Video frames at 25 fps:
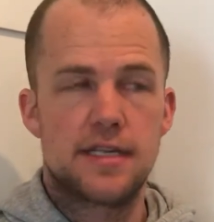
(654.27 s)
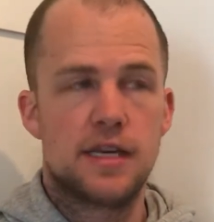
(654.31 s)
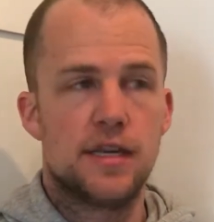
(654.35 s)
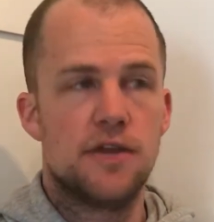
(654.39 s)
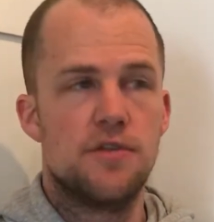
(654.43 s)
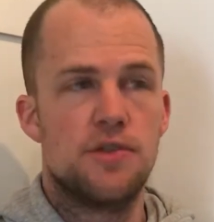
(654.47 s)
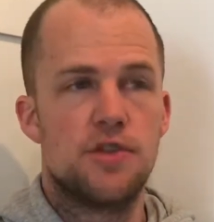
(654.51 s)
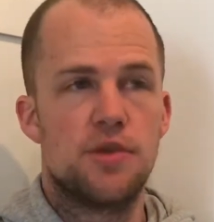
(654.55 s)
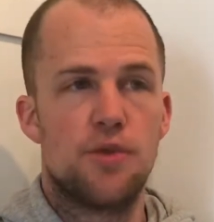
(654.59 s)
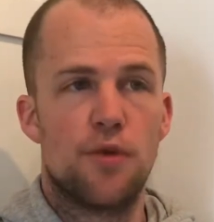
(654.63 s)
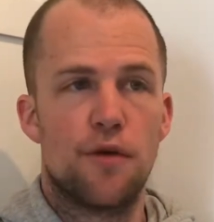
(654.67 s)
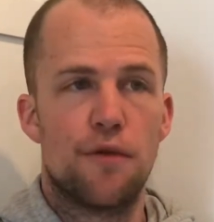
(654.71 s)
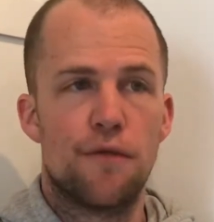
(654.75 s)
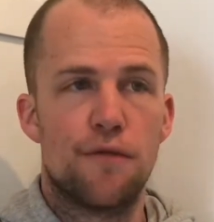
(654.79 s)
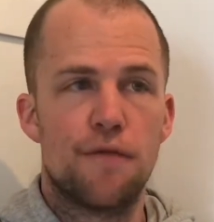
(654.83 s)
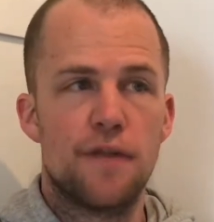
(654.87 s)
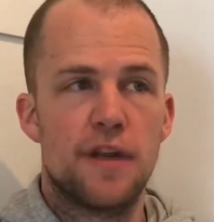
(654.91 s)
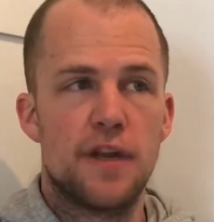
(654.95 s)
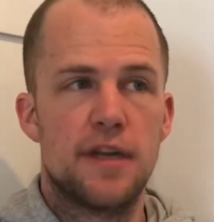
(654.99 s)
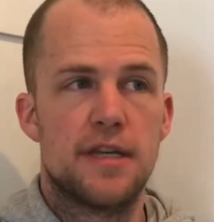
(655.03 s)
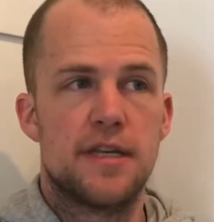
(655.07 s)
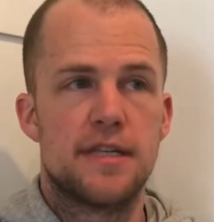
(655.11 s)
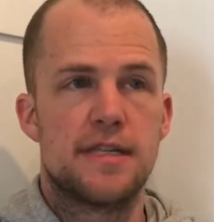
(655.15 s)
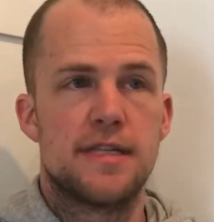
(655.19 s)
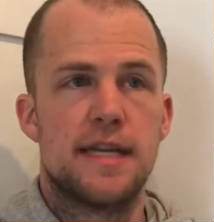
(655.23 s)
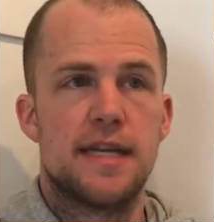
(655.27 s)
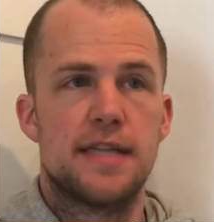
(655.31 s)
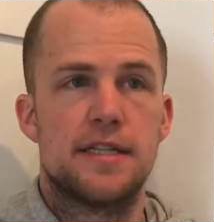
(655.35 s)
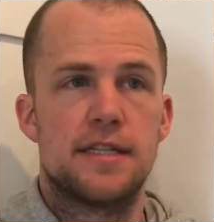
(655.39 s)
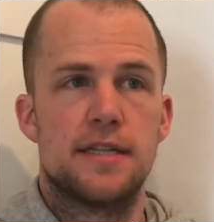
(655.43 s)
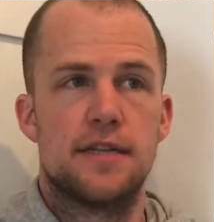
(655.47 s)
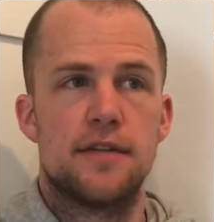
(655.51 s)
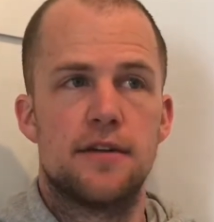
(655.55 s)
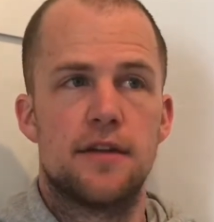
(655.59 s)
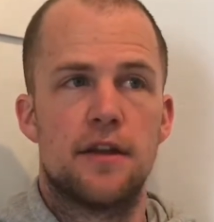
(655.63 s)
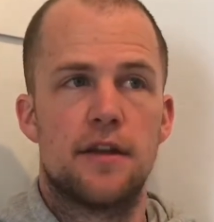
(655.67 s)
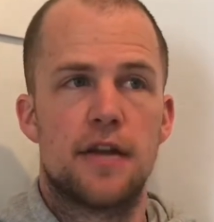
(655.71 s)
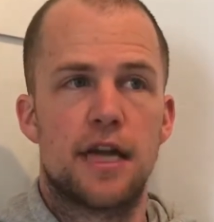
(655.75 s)
I use the word fitness as
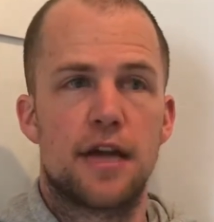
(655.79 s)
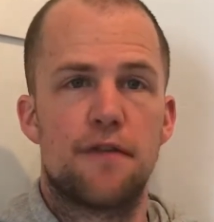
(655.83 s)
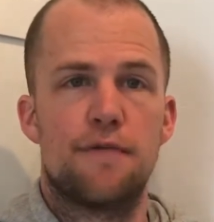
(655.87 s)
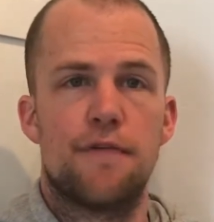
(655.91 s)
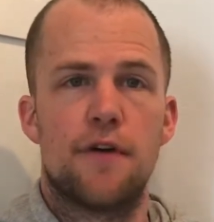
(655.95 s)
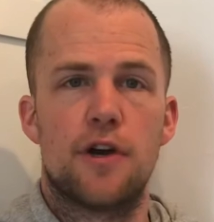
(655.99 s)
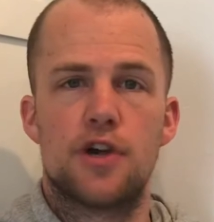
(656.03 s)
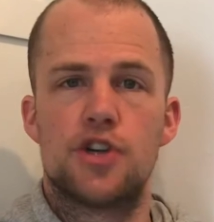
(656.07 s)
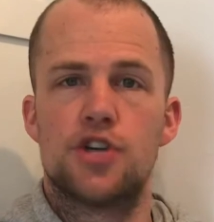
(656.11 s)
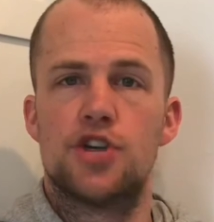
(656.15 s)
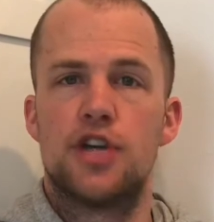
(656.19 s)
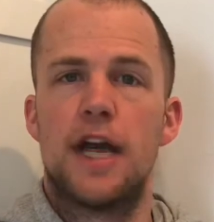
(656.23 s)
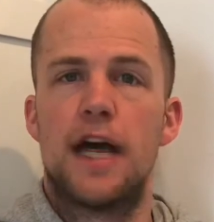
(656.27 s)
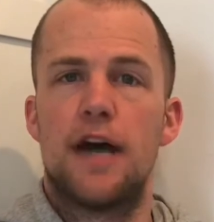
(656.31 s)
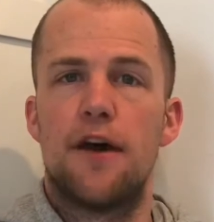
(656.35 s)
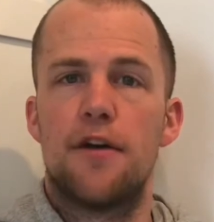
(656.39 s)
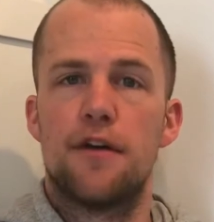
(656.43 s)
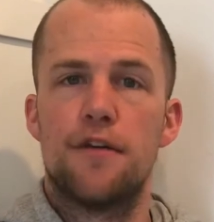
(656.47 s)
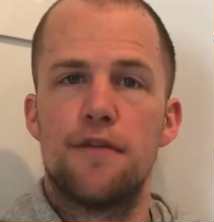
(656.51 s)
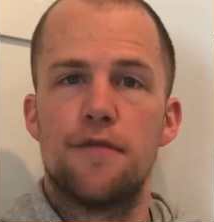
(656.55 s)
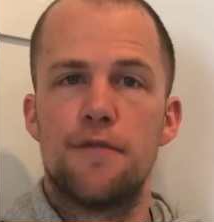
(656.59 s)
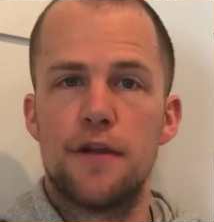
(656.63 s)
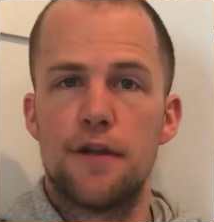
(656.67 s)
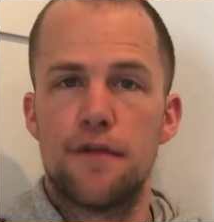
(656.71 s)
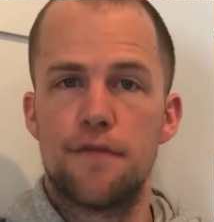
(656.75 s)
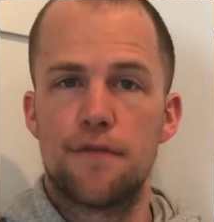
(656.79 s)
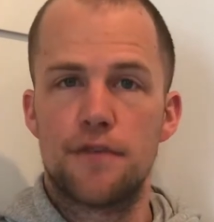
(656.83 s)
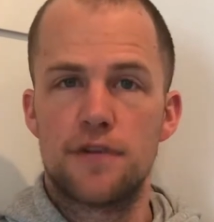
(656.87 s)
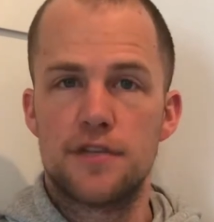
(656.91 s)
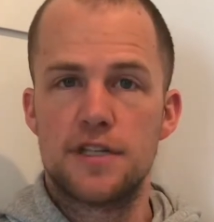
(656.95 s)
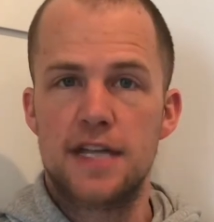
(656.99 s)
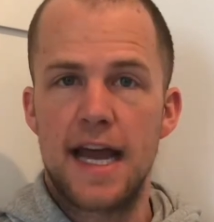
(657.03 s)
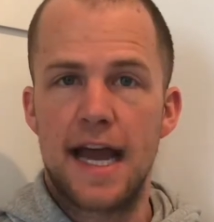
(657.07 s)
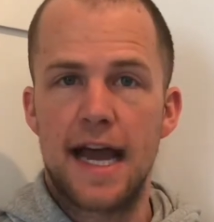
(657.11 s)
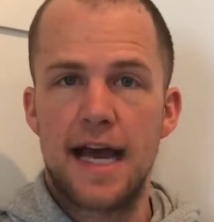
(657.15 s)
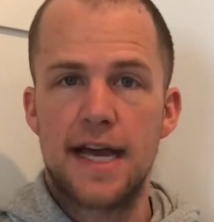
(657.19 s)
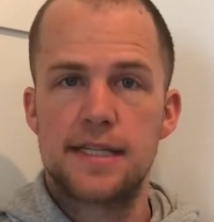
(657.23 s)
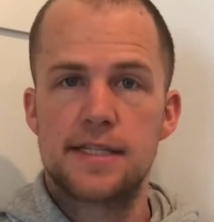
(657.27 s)
in like functionality, fit for
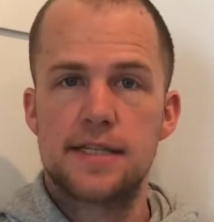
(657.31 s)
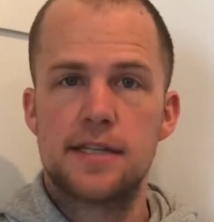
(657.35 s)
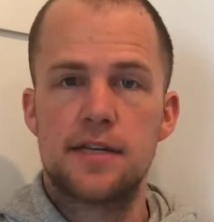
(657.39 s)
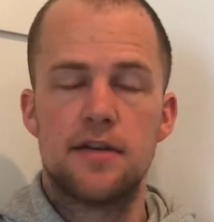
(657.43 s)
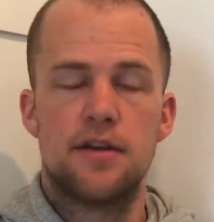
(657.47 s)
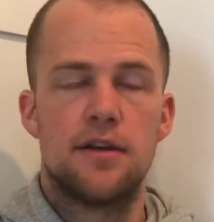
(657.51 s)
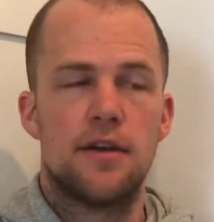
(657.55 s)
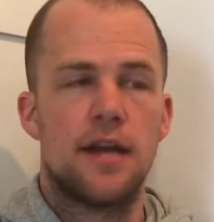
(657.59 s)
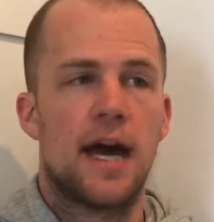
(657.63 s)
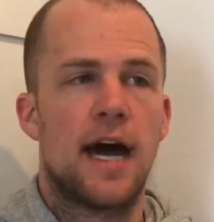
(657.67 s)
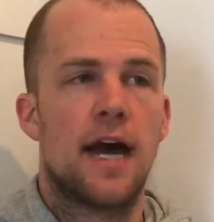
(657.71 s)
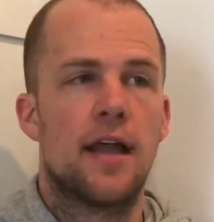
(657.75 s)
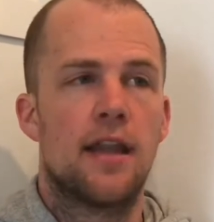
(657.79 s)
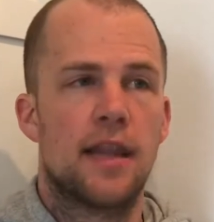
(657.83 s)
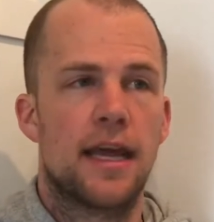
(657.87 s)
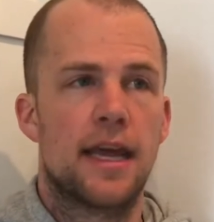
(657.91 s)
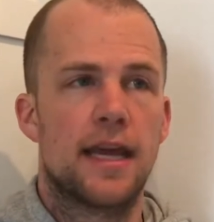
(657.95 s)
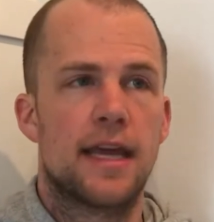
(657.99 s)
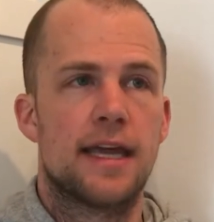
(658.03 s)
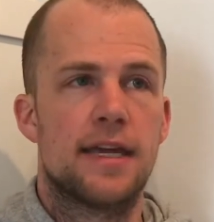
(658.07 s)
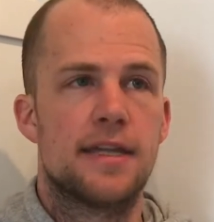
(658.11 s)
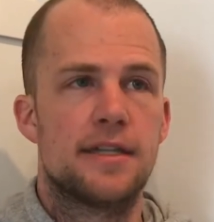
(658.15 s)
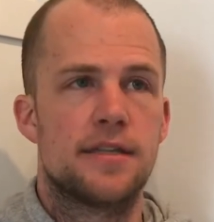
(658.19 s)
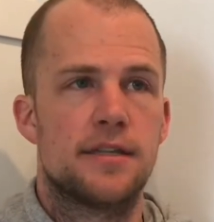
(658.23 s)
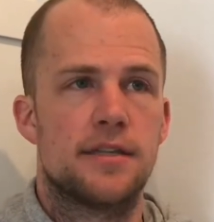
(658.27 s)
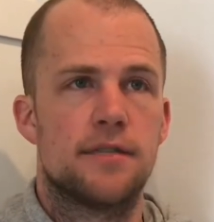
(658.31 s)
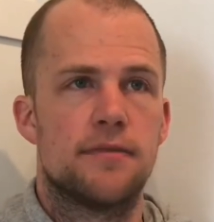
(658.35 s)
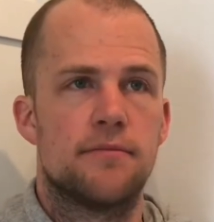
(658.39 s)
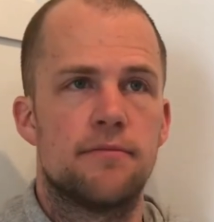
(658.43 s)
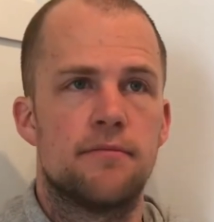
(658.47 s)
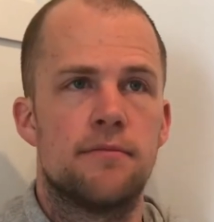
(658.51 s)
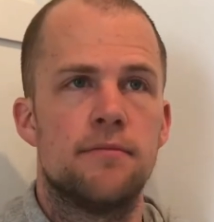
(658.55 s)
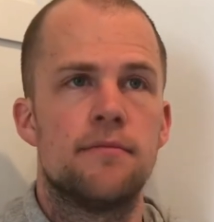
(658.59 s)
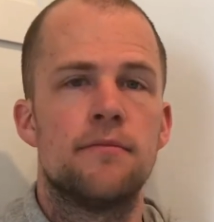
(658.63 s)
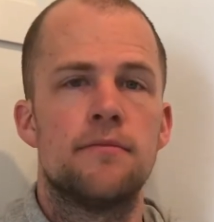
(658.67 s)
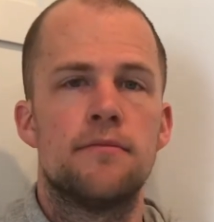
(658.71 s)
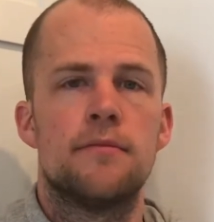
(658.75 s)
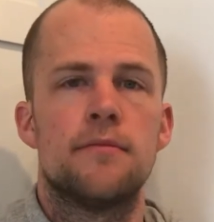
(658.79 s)
task, not like as in
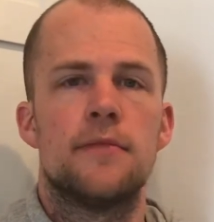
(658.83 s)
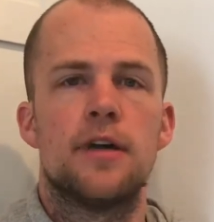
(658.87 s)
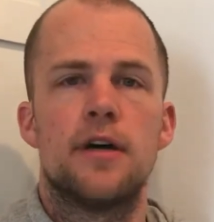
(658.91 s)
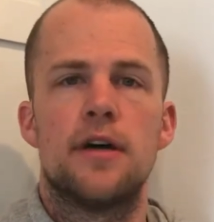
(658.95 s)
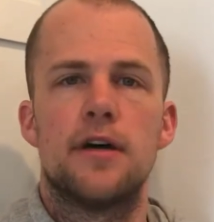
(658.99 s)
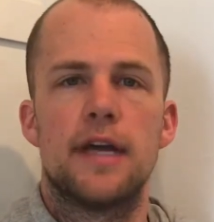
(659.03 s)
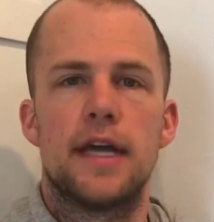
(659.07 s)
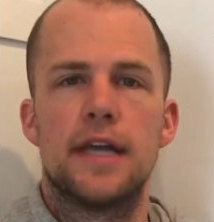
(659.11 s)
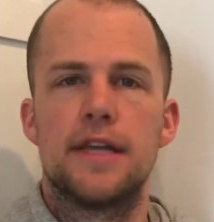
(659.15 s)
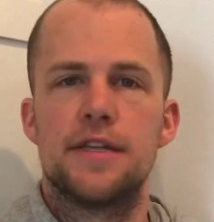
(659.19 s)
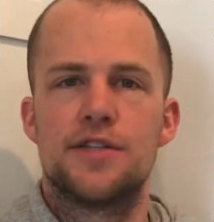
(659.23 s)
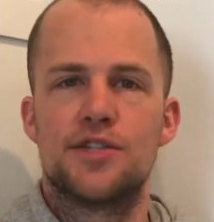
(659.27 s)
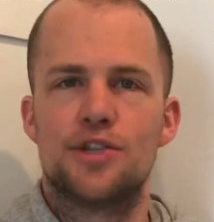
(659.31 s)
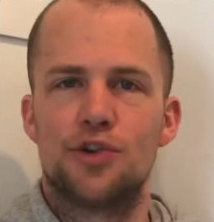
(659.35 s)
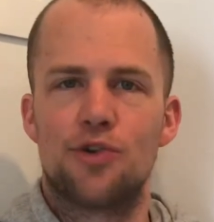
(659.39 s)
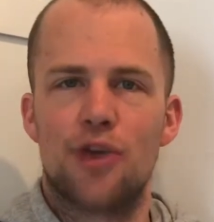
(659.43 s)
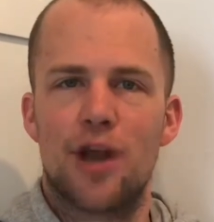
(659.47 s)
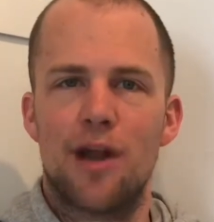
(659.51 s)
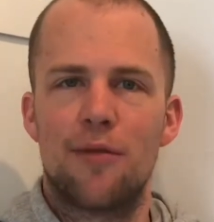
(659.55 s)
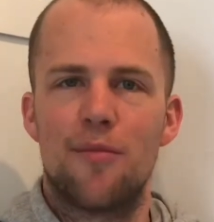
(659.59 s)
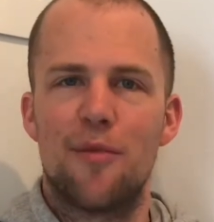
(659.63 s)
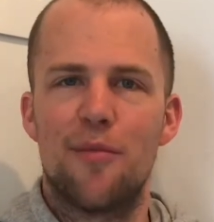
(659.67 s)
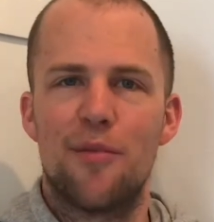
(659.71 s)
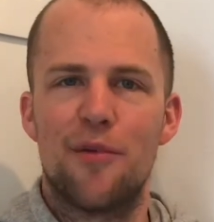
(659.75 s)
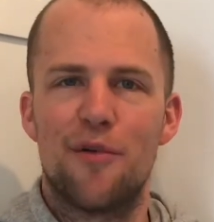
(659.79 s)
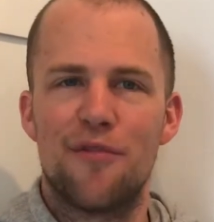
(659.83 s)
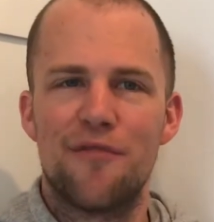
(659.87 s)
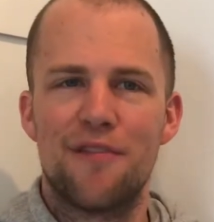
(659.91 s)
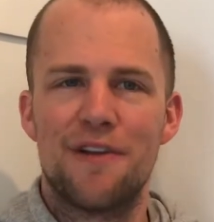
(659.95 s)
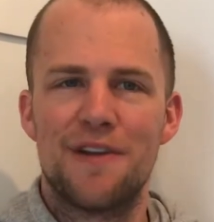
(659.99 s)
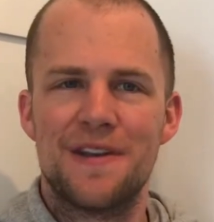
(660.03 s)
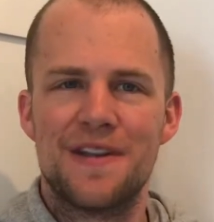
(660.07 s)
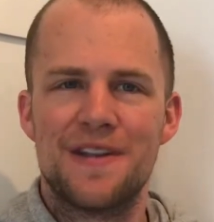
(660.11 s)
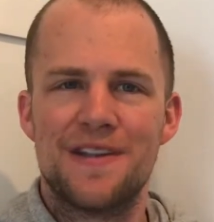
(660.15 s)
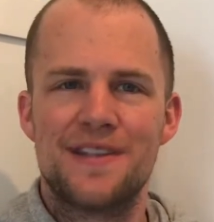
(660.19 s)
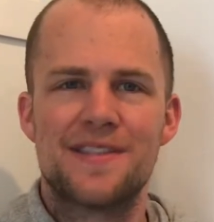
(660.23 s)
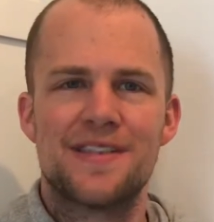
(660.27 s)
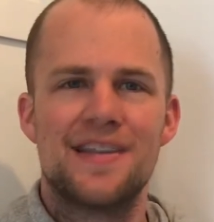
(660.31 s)
Instagrammable
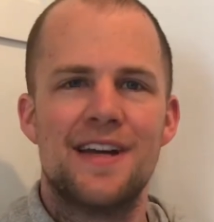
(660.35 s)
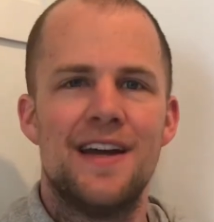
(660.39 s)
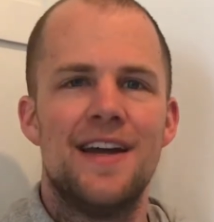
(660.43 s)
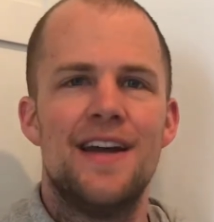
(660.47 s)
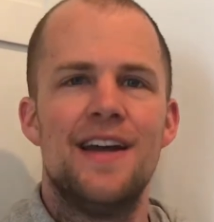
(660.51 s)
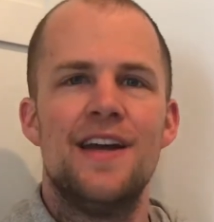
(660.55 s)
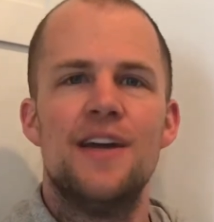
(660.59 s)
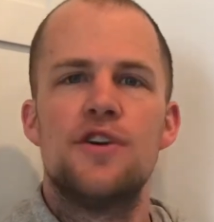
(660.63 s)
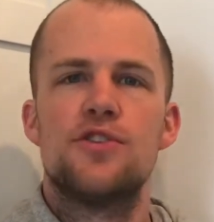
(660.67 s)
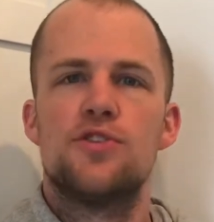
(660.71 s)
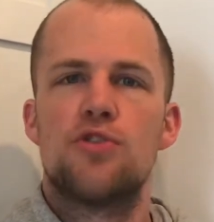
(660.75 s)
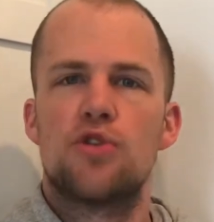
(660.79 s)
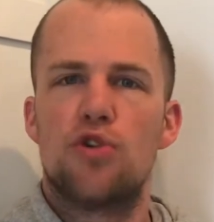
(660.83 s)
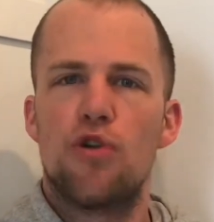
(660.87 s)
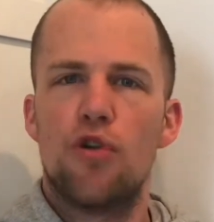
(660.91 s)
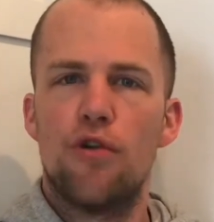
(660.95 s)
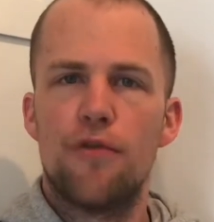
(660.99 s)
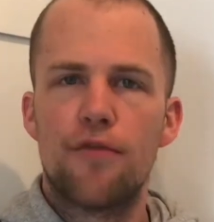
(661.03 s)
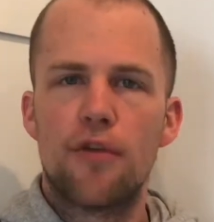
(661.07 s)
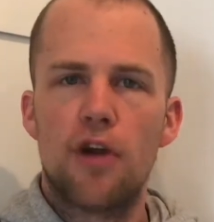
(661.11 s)
fitness. So go for a